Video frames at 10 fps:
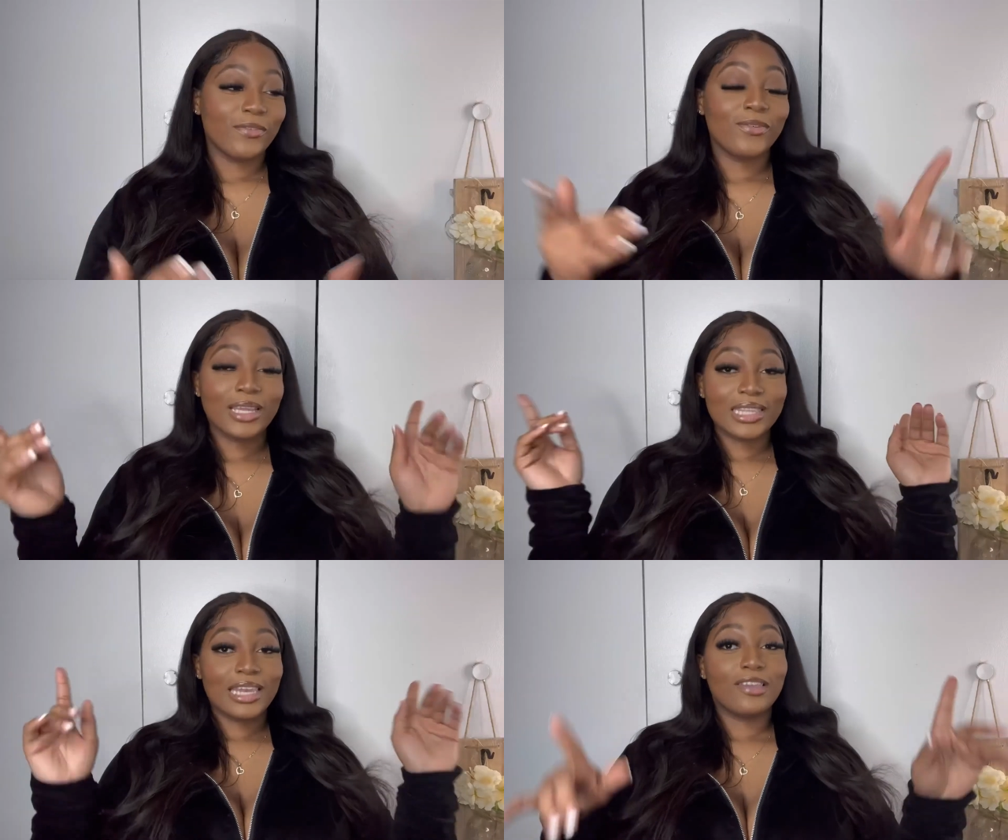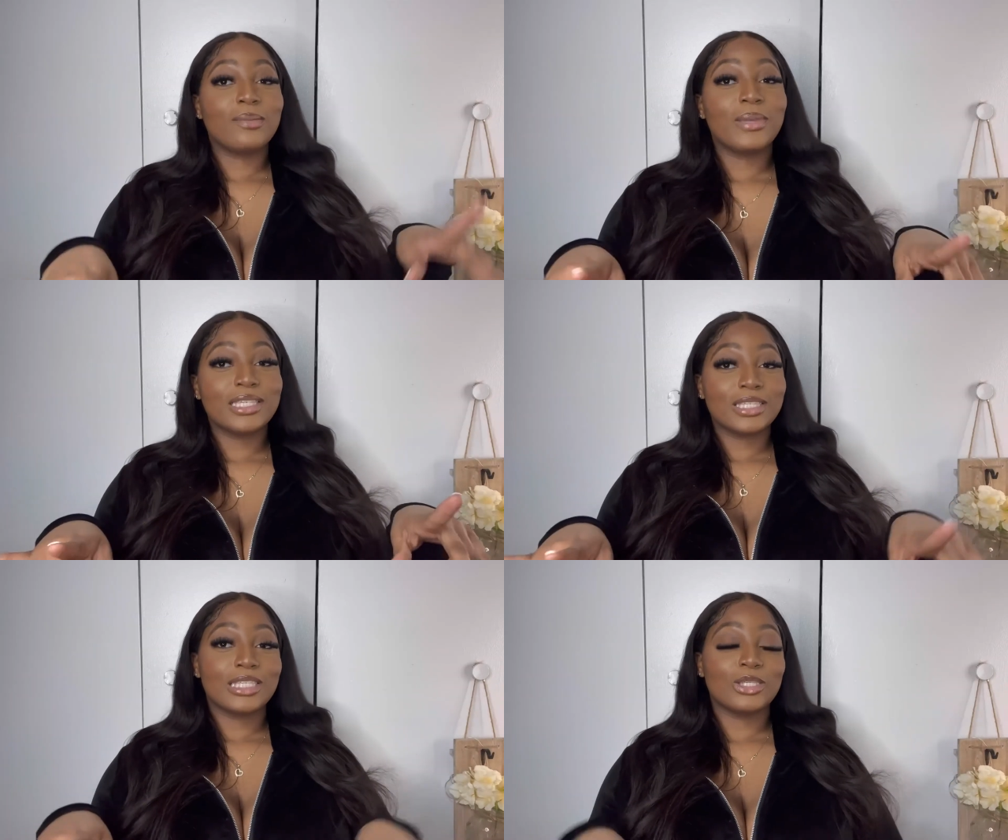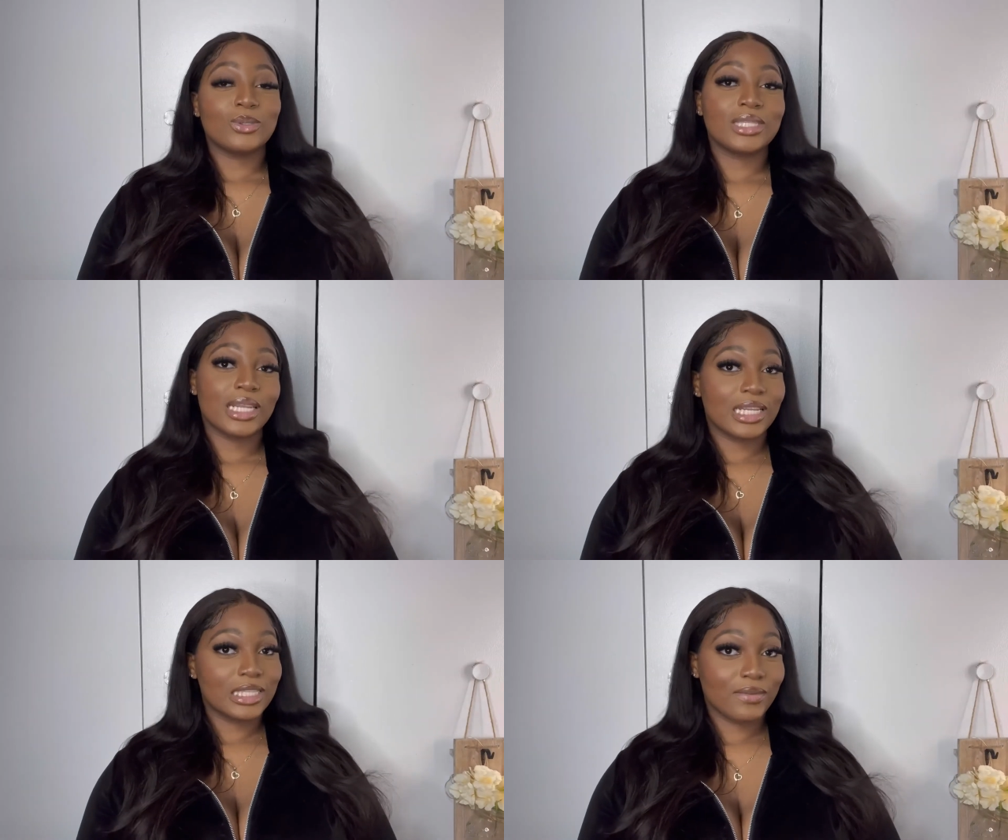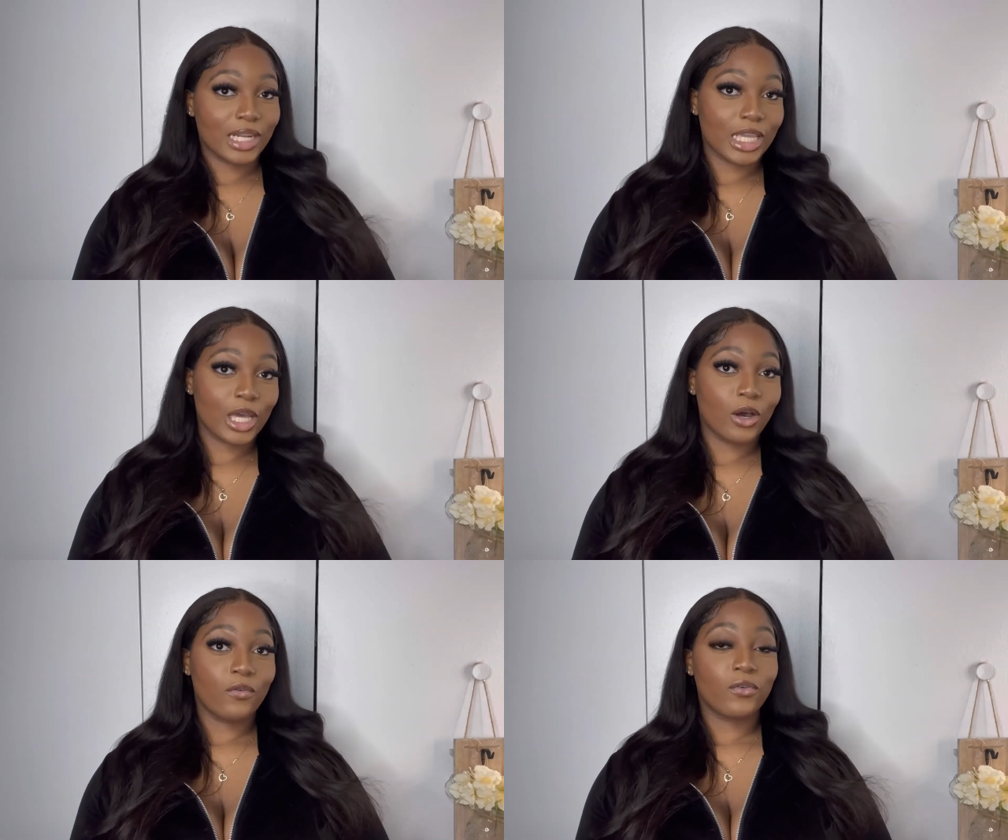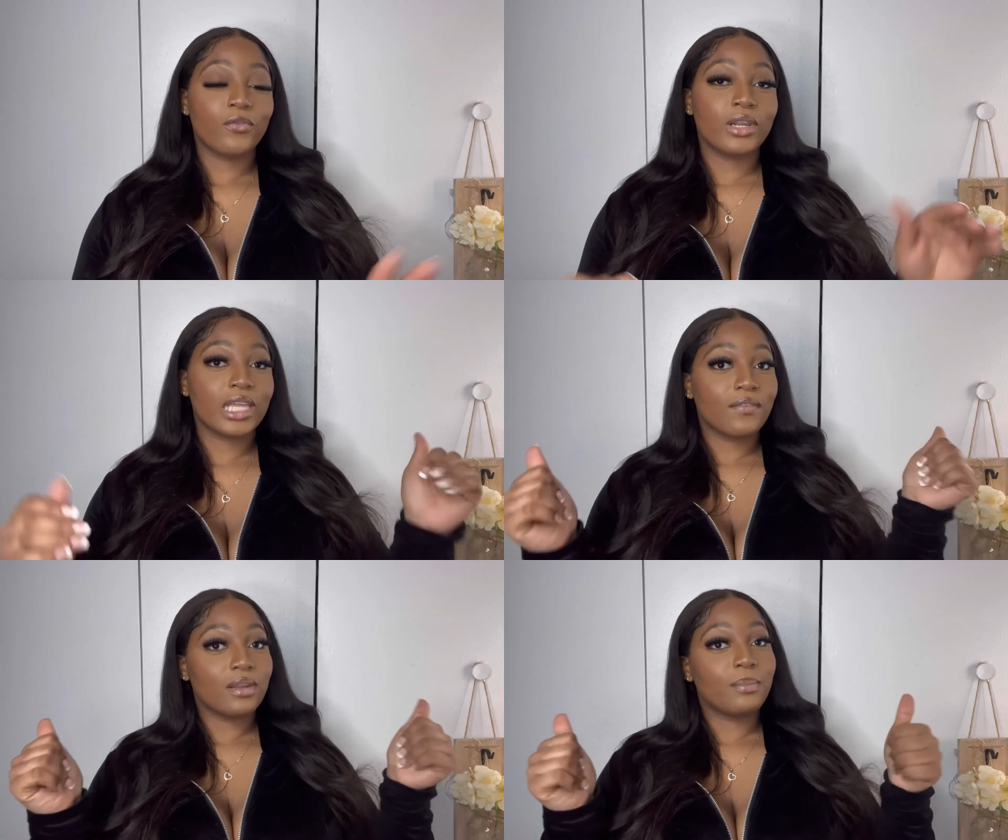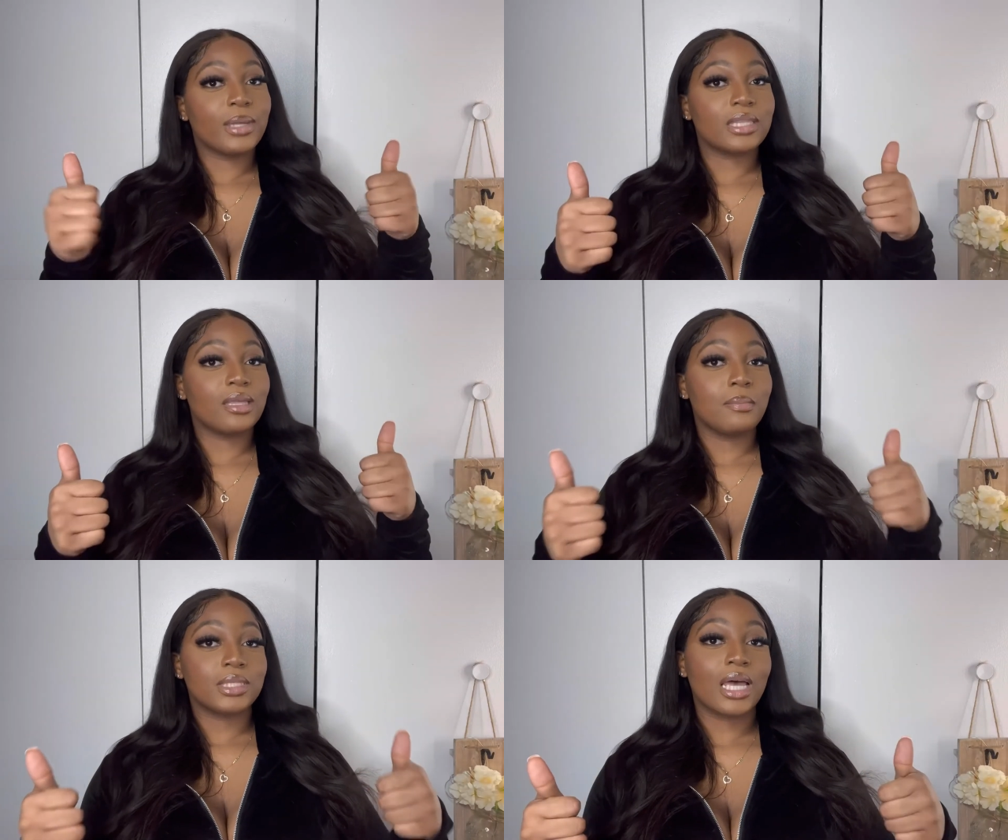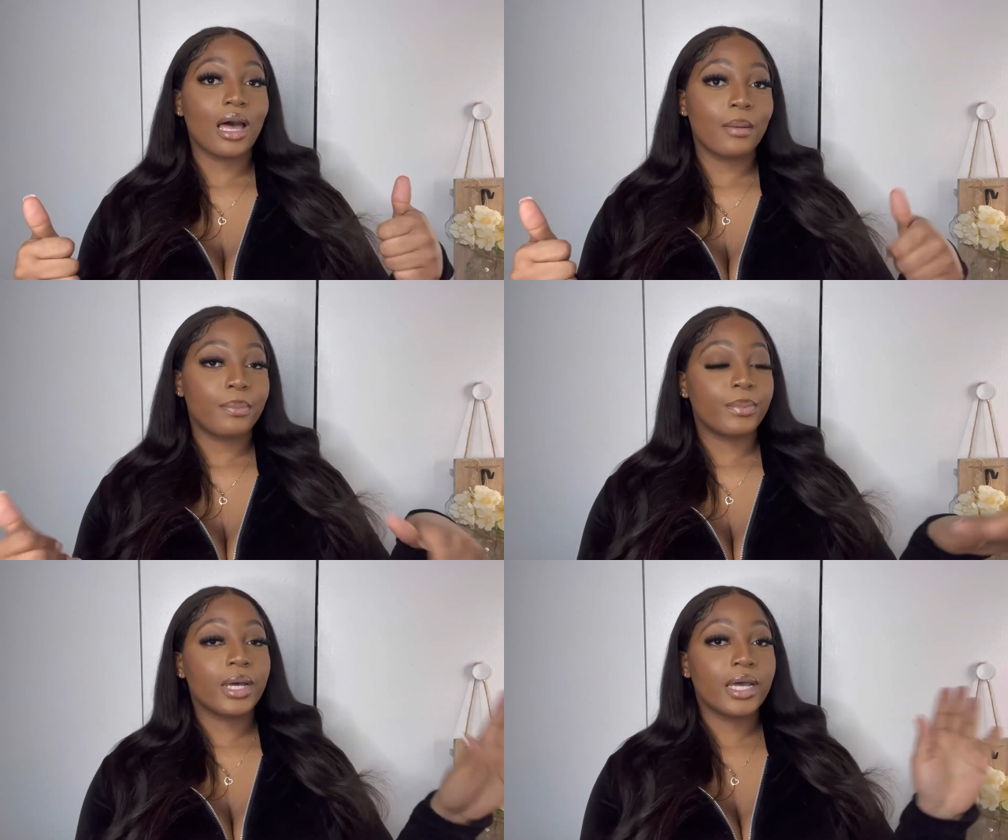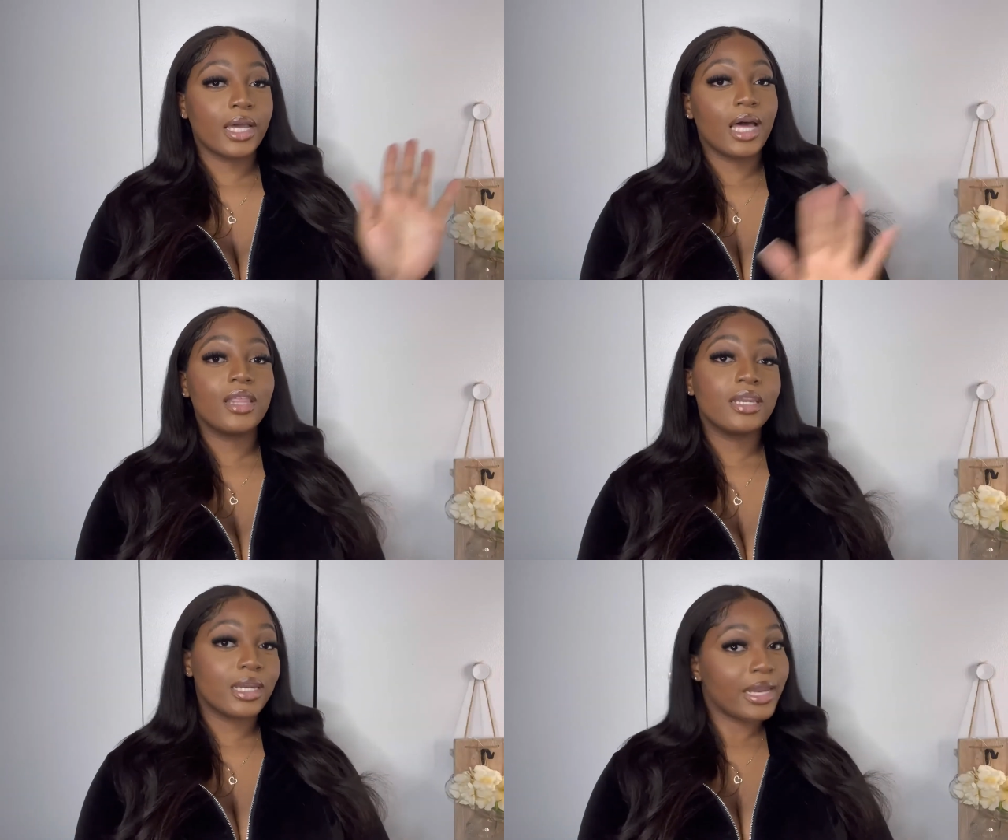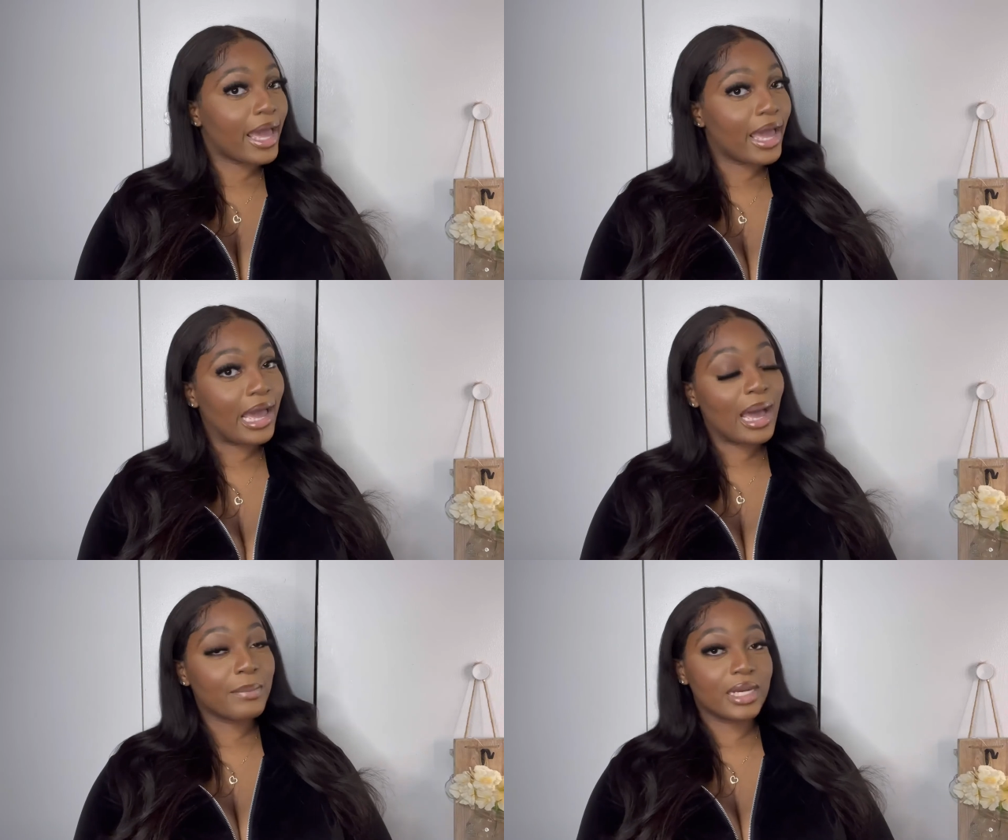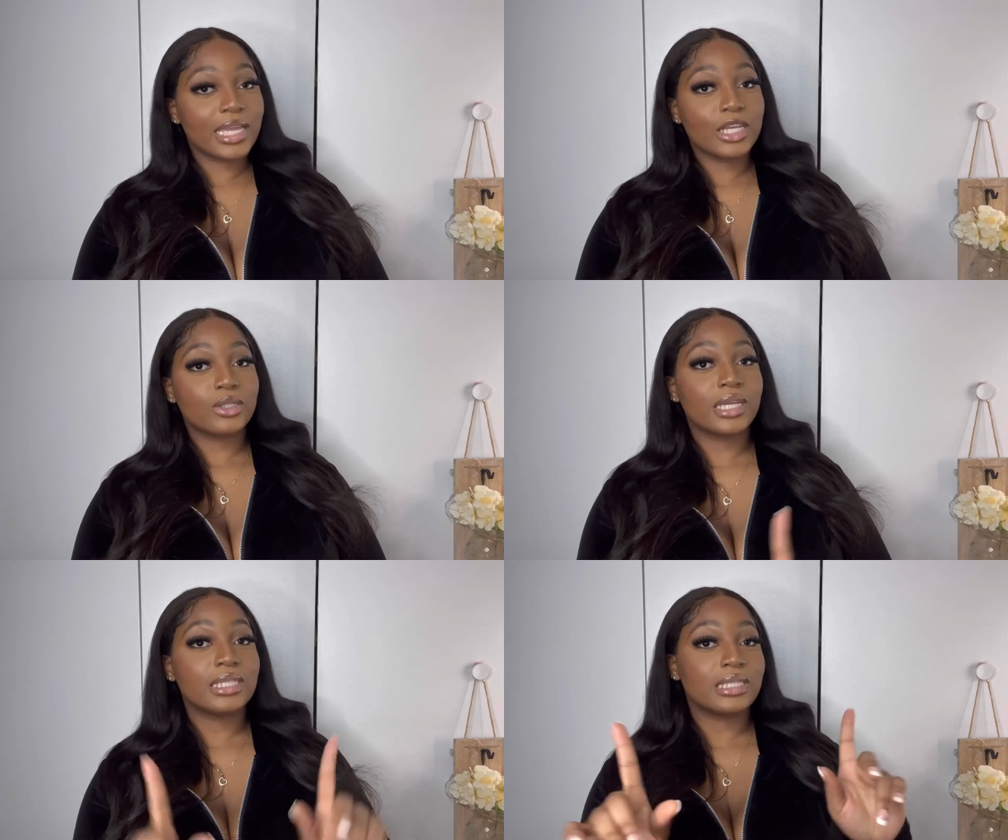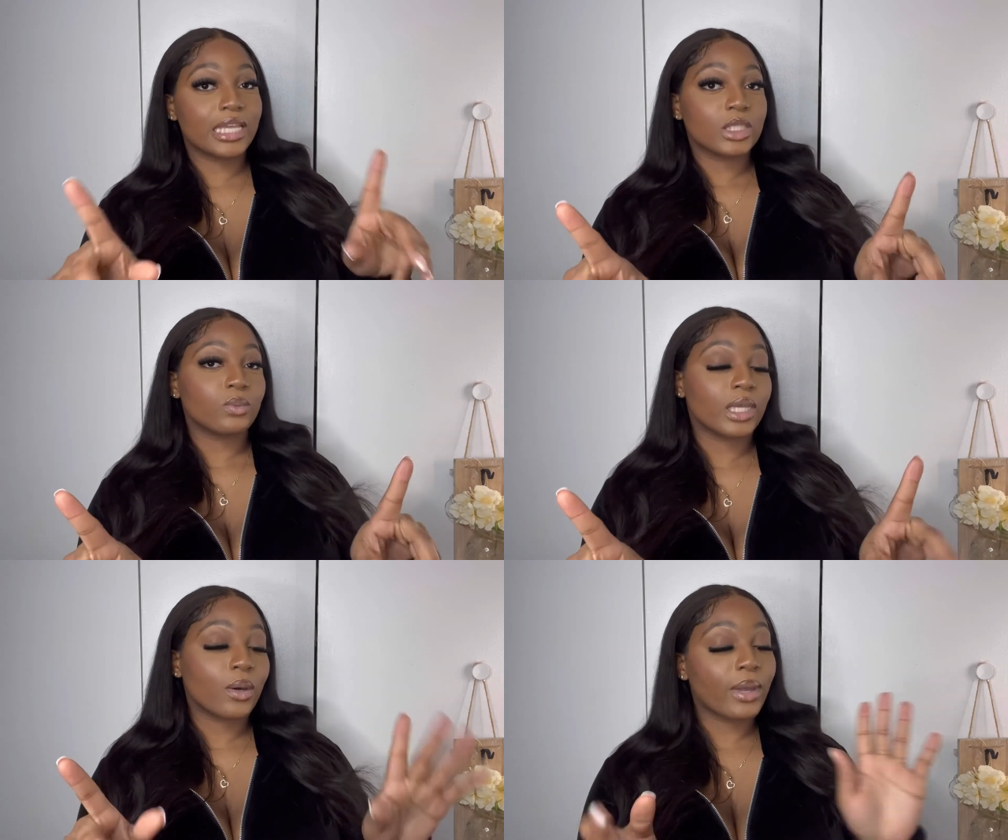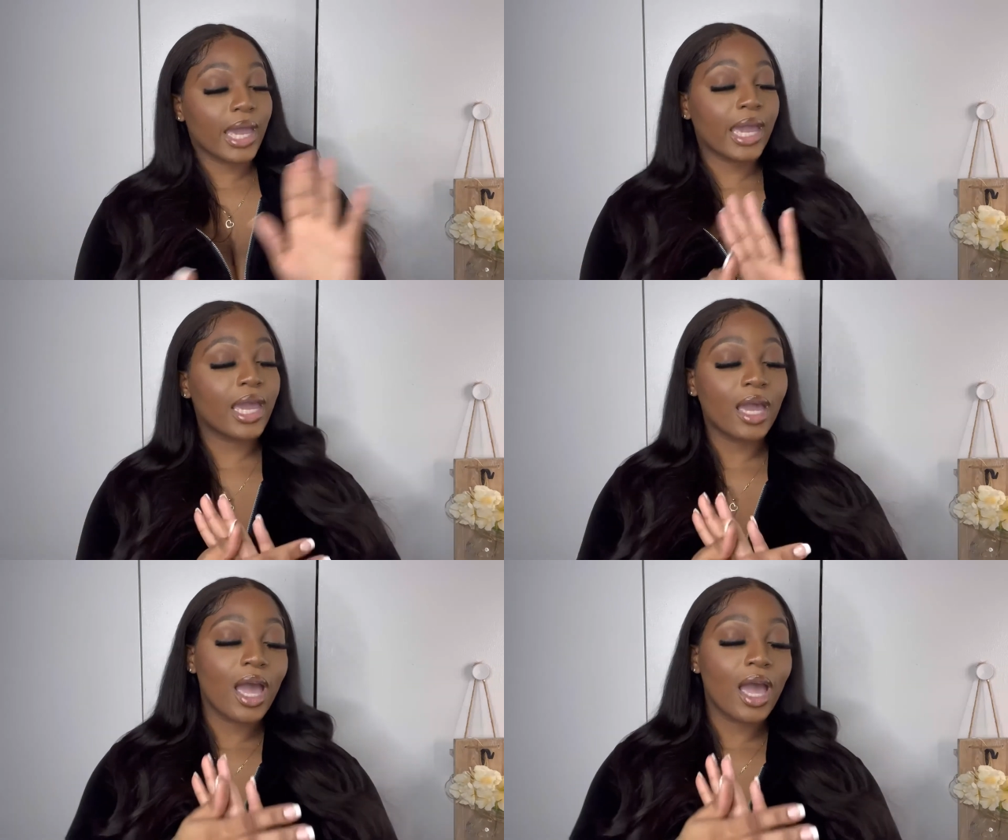you liked any of the pieces that you've seen in this video, feel free to give it a big thumbs up. But other than that, I'm gonna catch you guys next week, okay?